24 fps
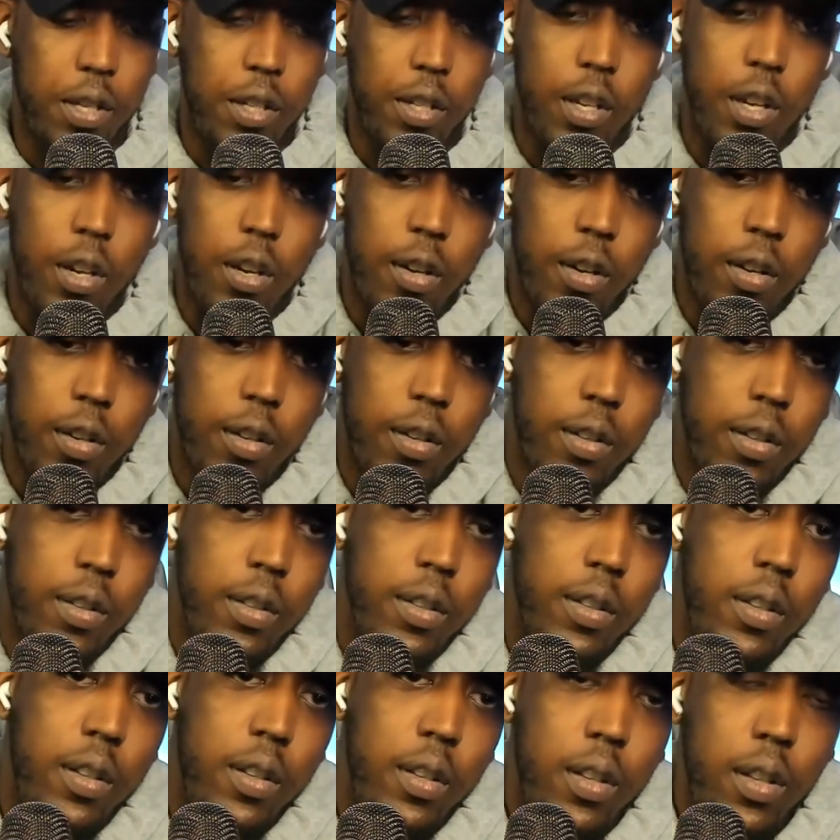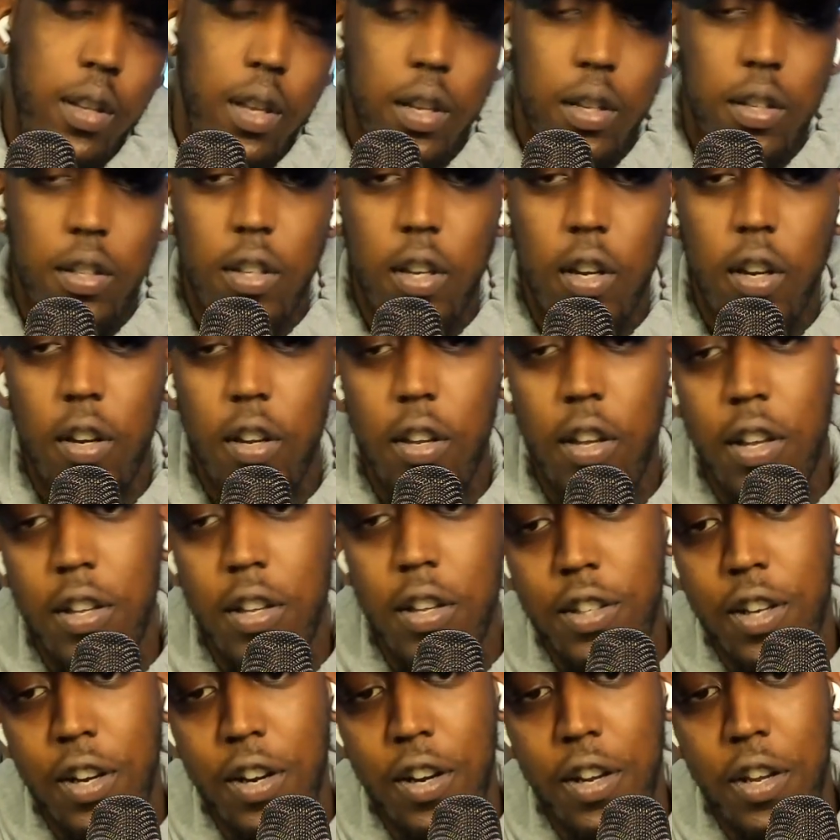Yes, sir. Yes, sir.
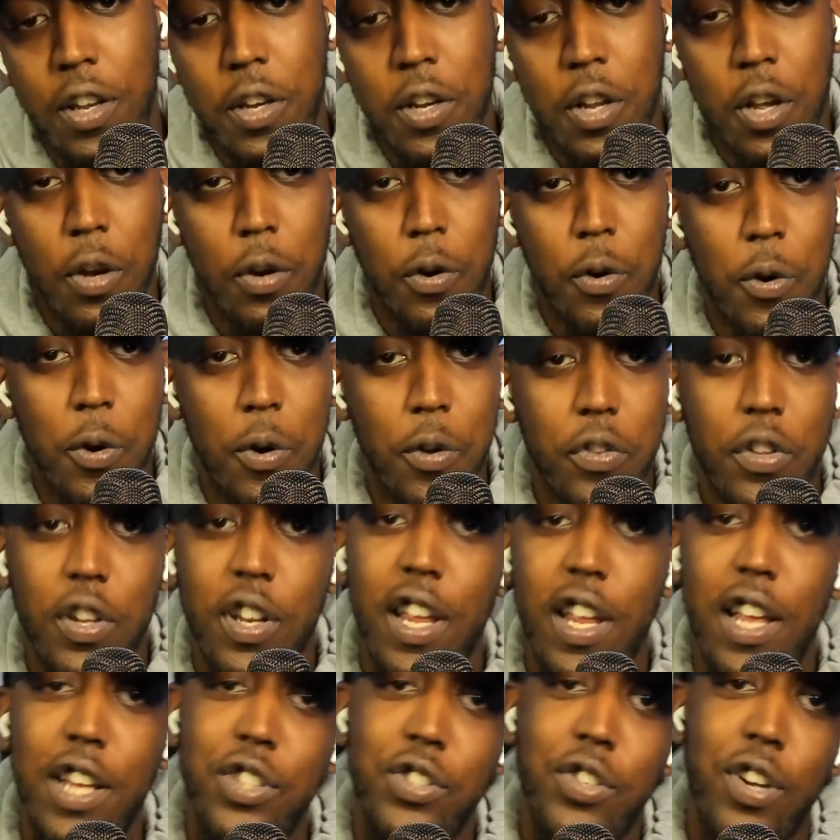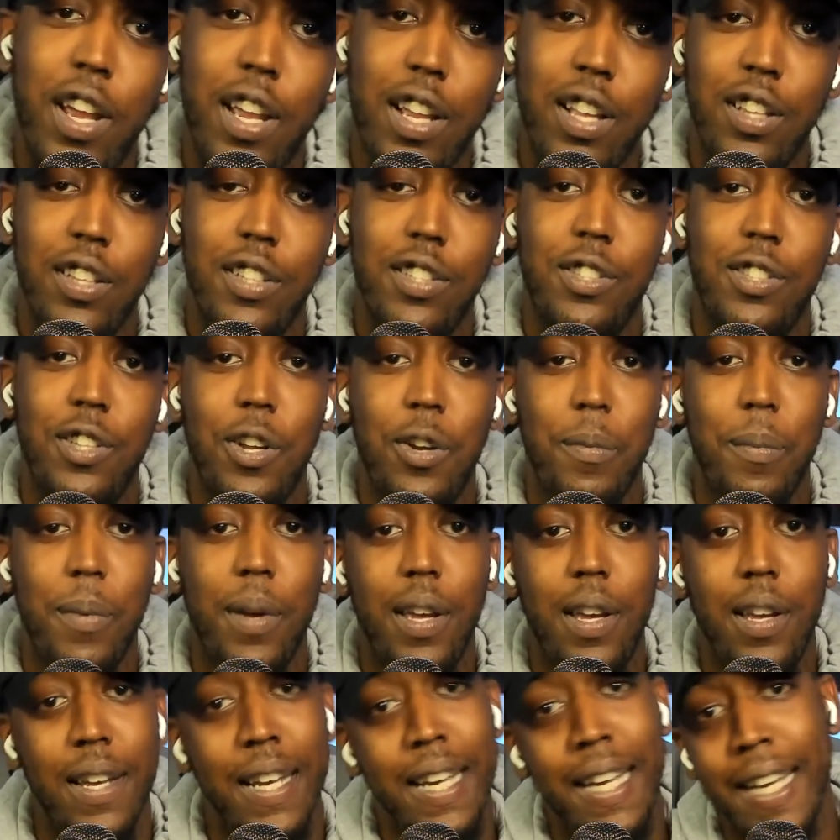Yes, sir. Going through that track list though,
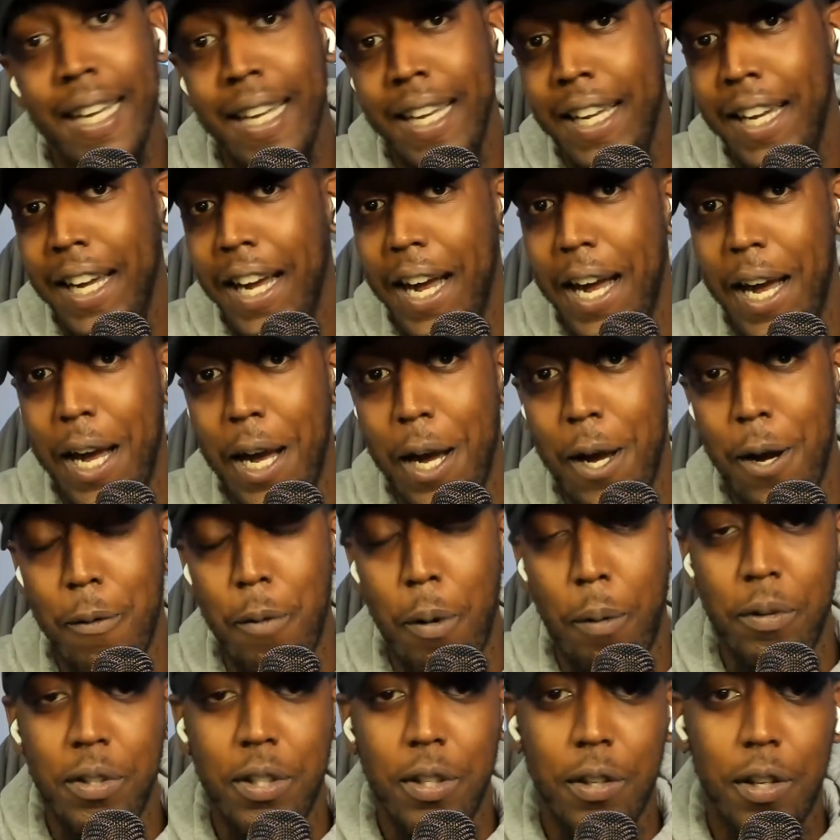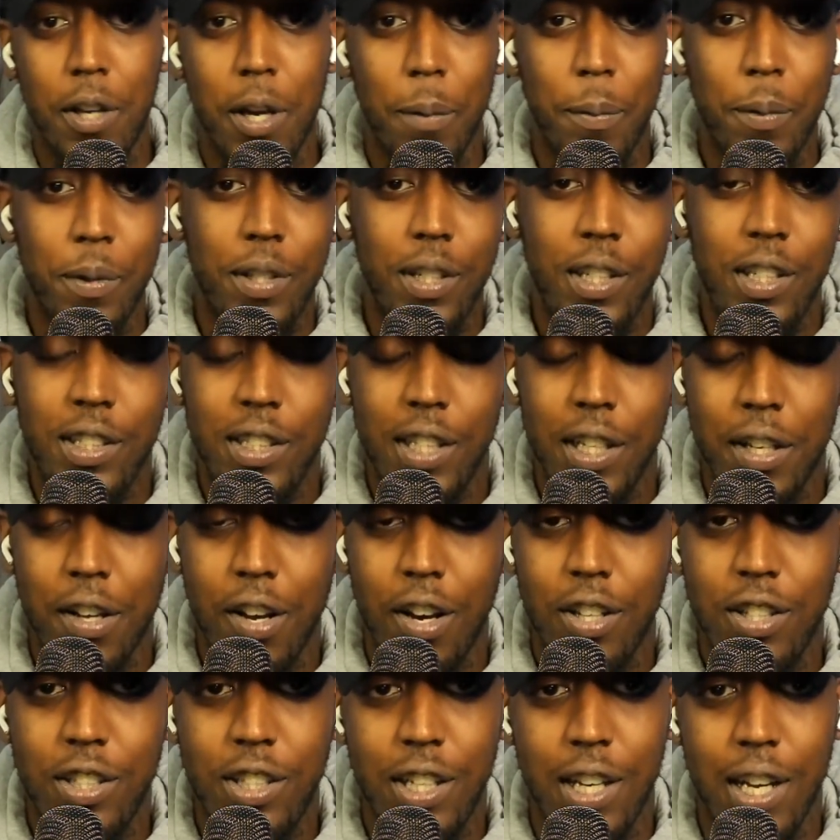man. What was a couple things
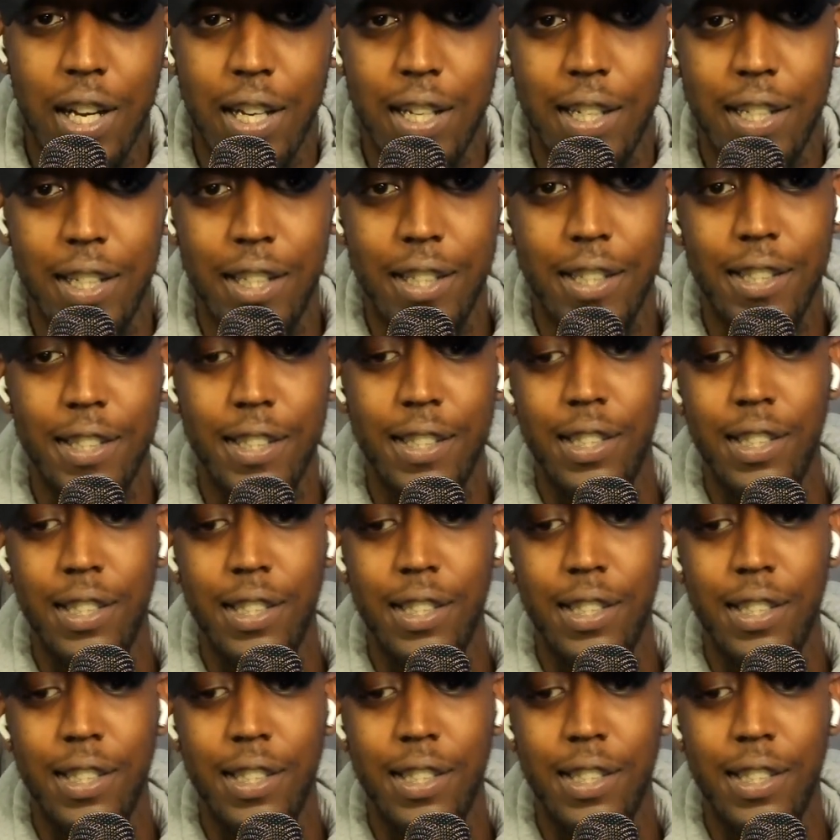that caught your eye?